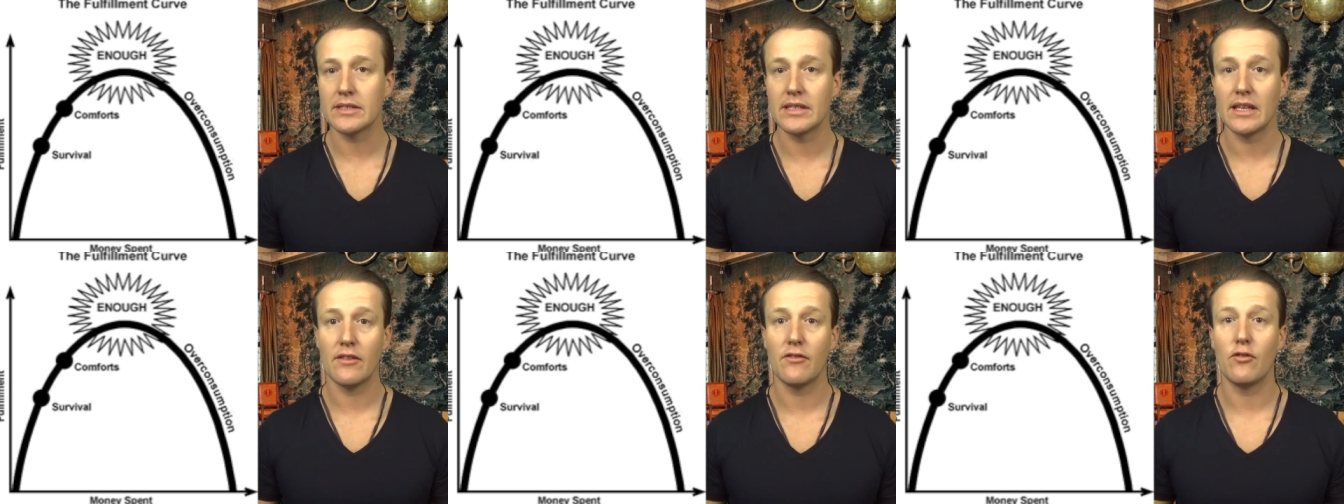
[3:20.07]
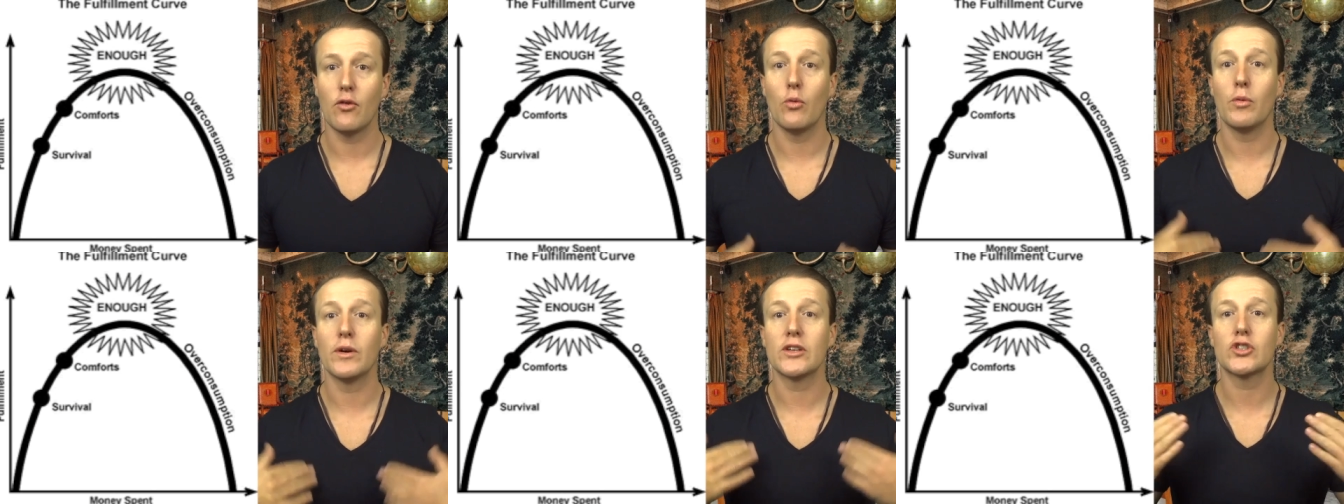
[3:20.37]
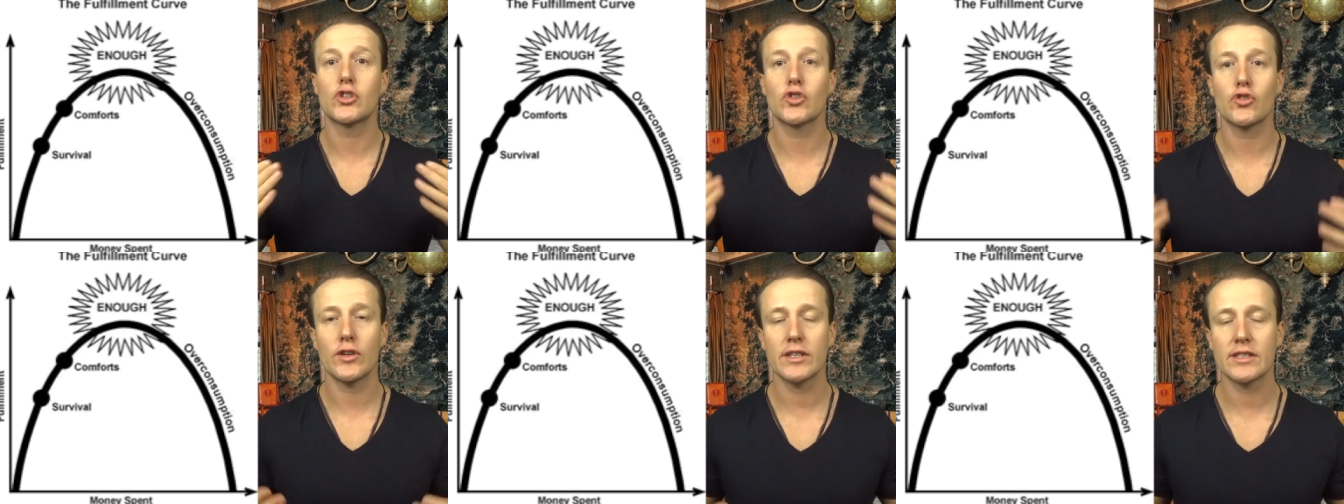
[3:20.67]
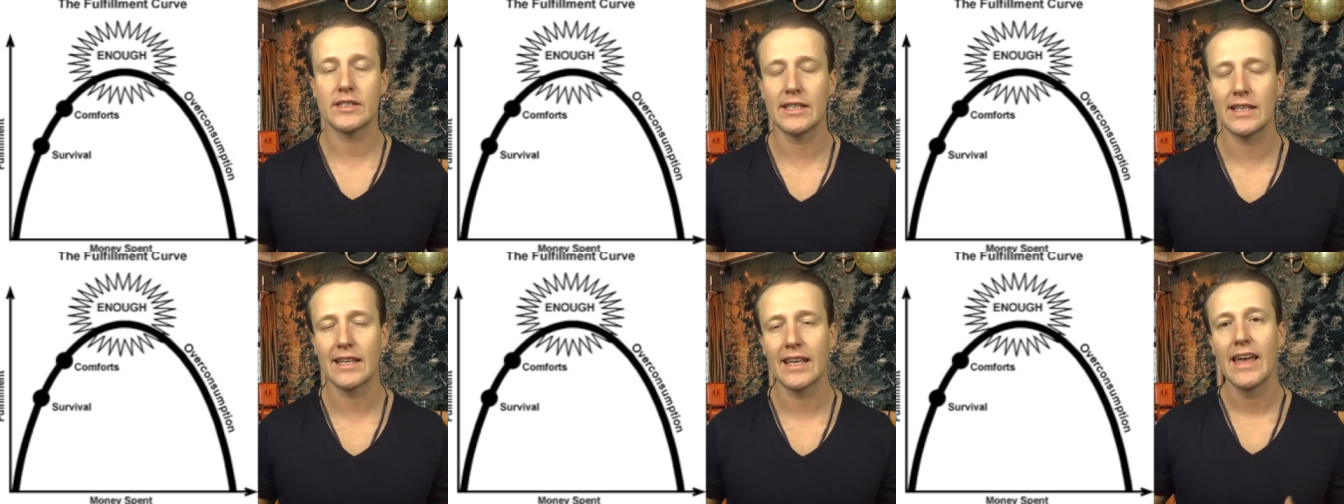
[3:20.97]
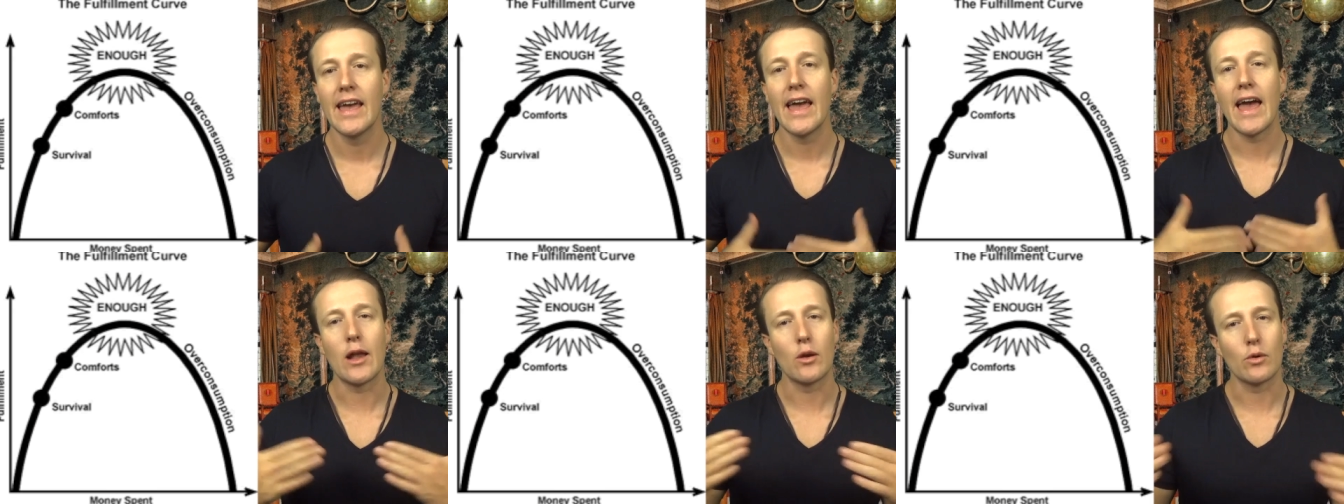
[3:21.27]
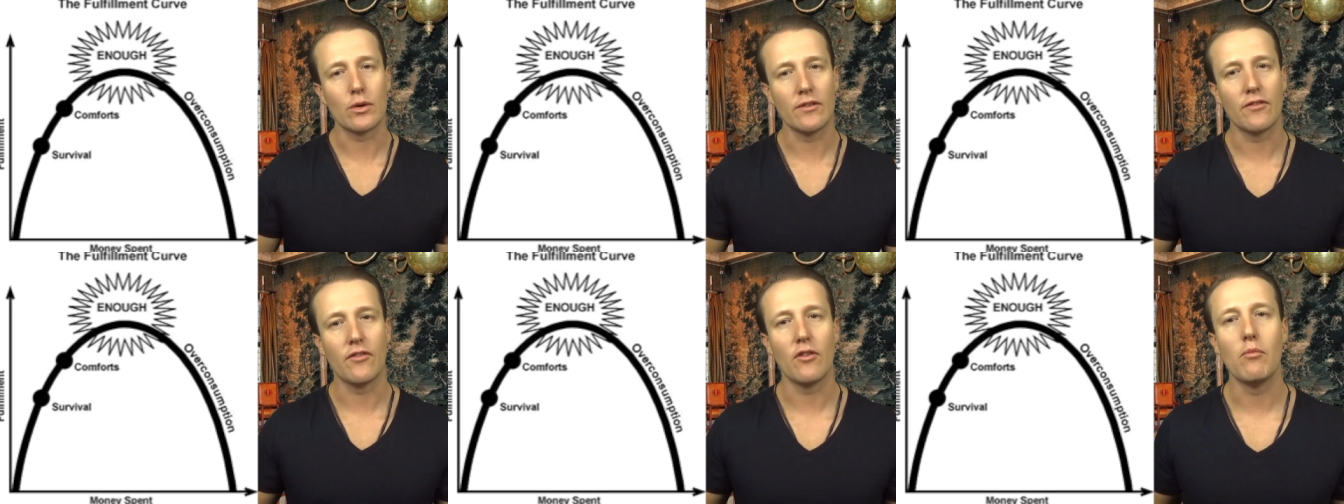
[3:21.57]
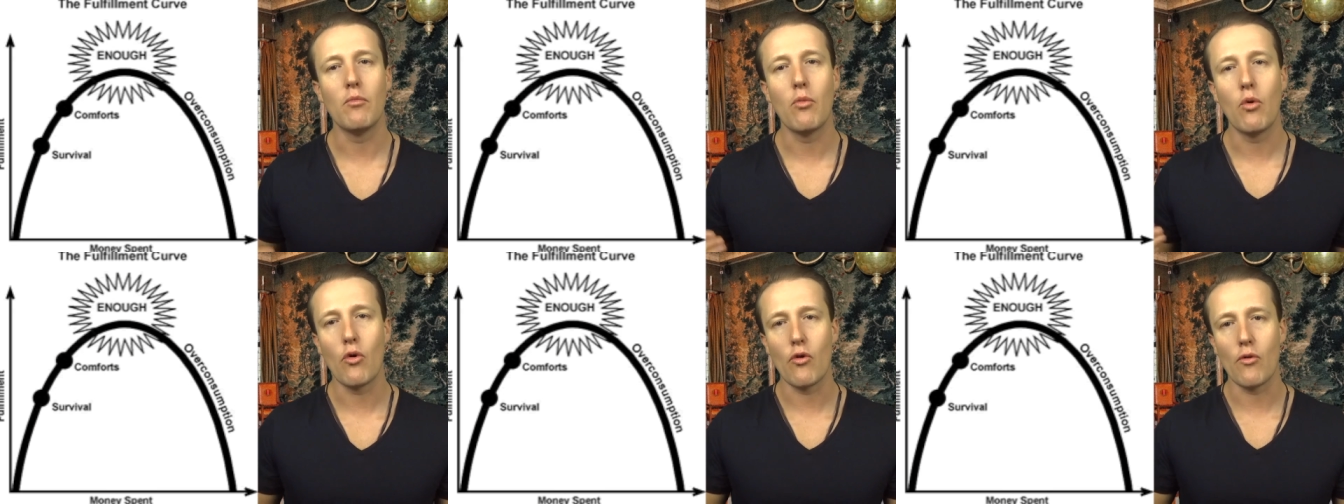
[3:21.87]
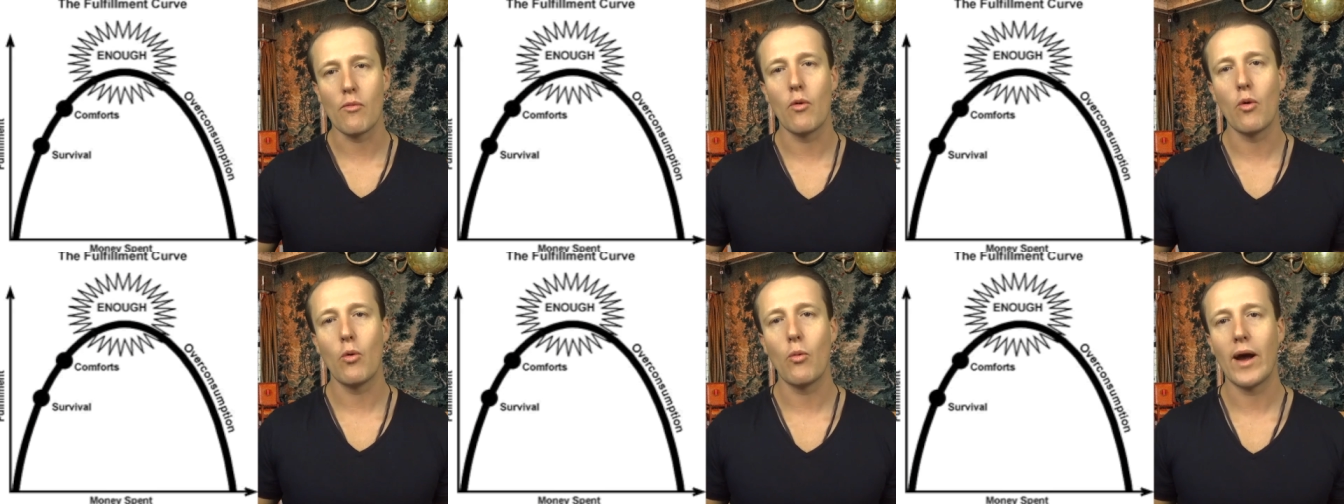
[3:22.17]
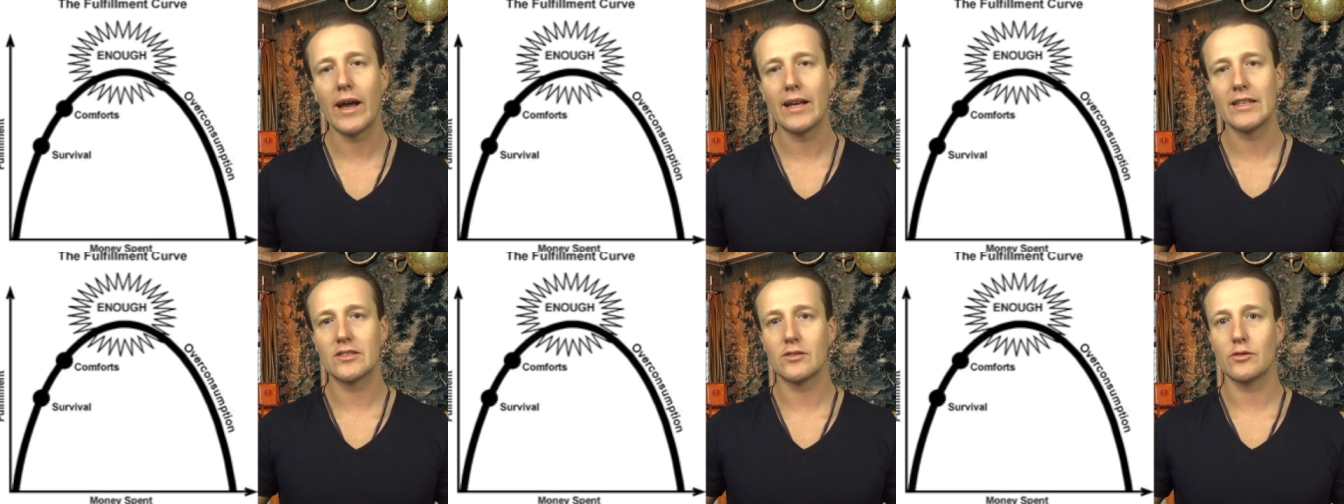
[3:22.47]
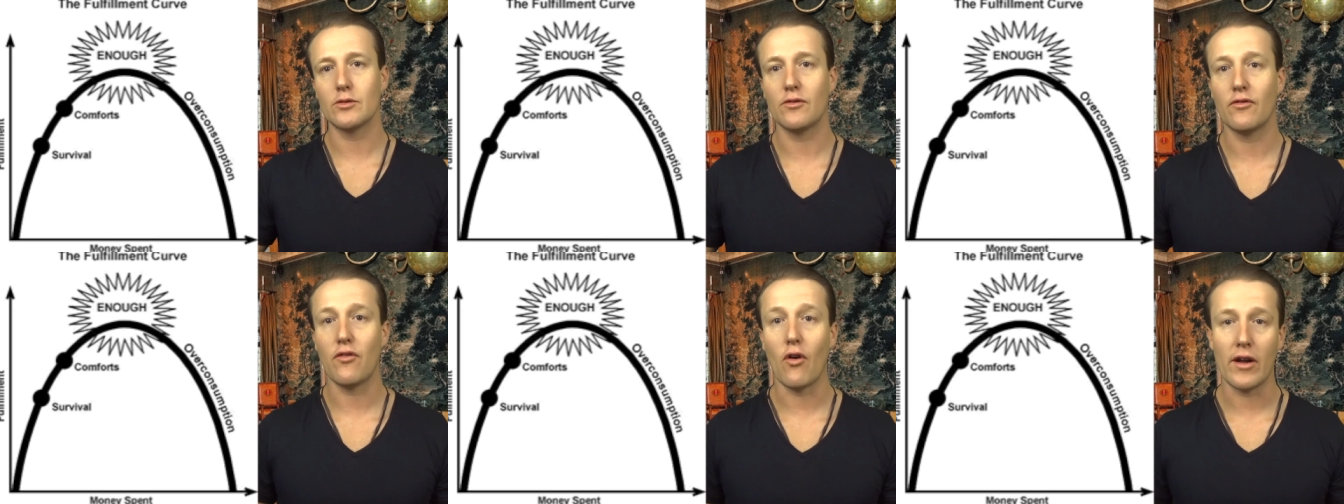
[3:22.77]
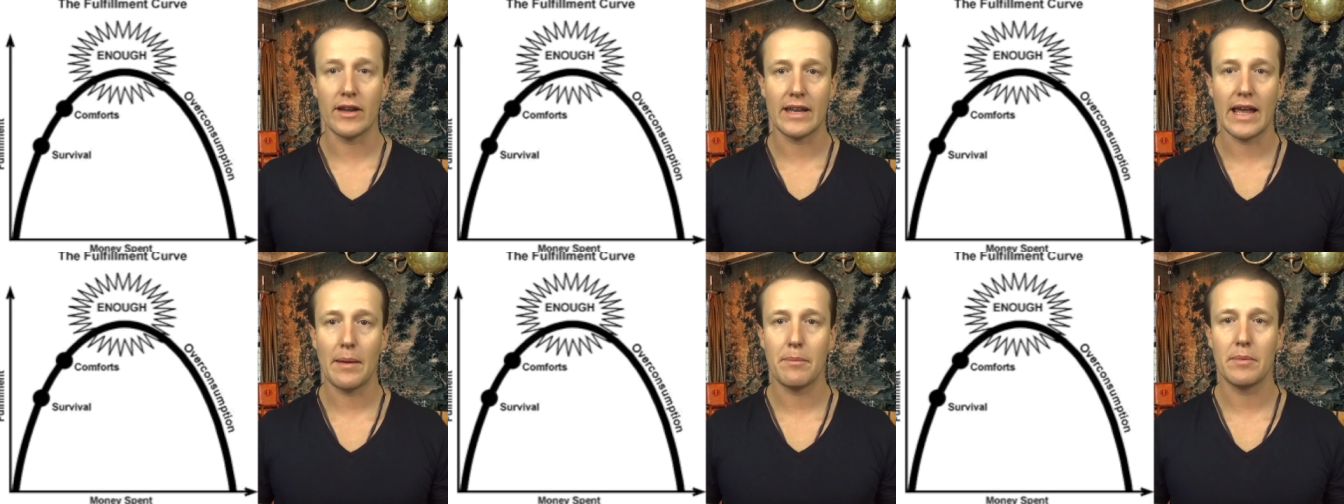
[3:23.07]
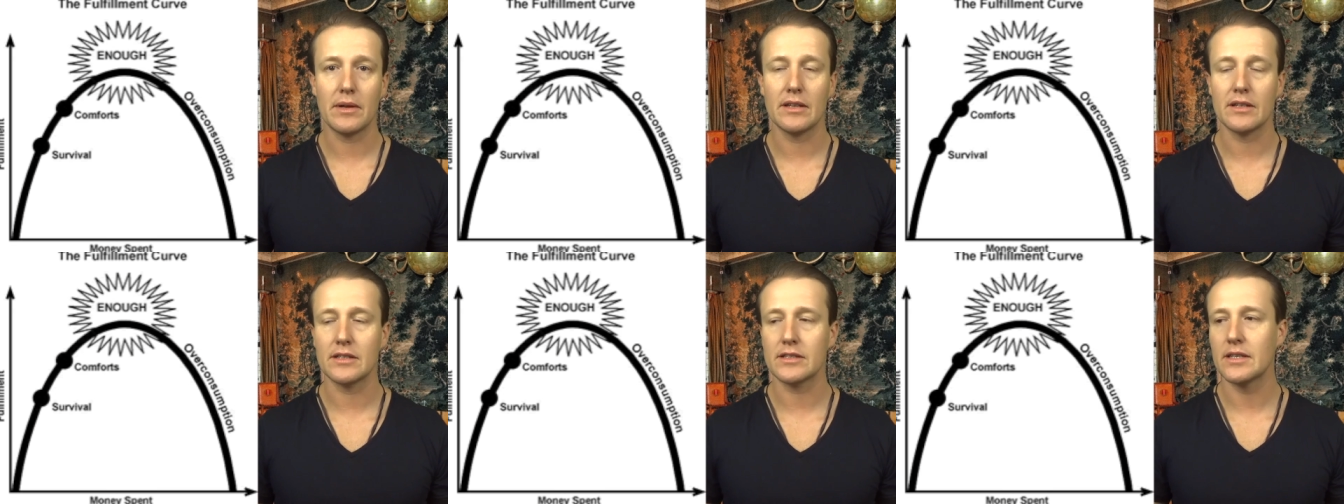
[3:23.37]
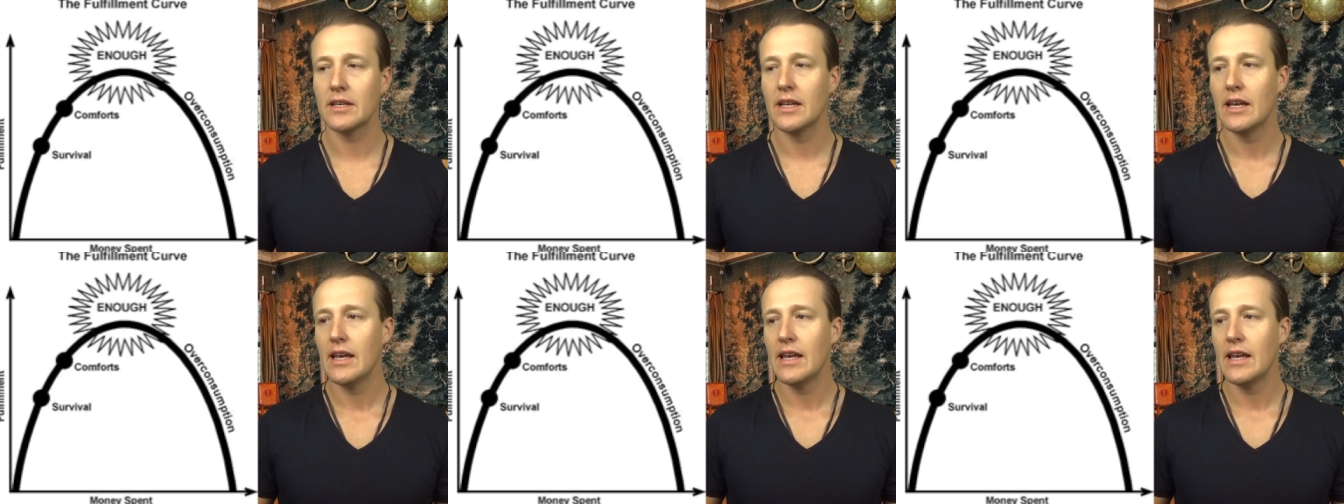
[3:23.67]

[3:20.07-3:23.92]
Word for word: Therefore, we're stressing and looking for more and more ways to find happiness.